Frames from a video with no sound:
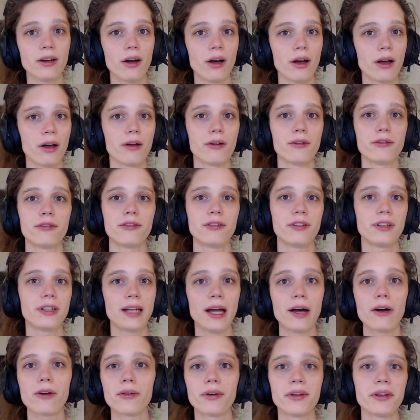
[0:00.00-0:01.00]
of an
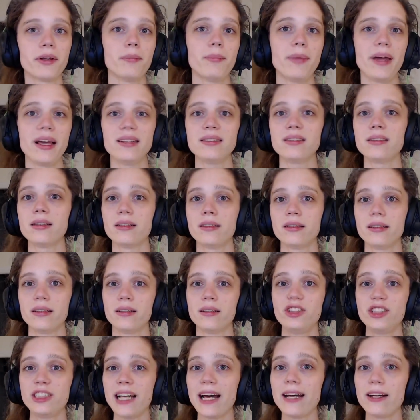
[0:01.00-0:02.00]
algorithm based on the
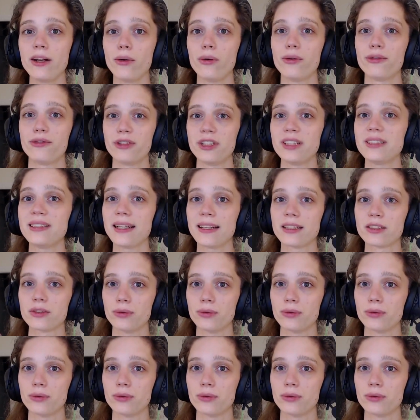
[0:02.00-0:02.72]
shadow vertex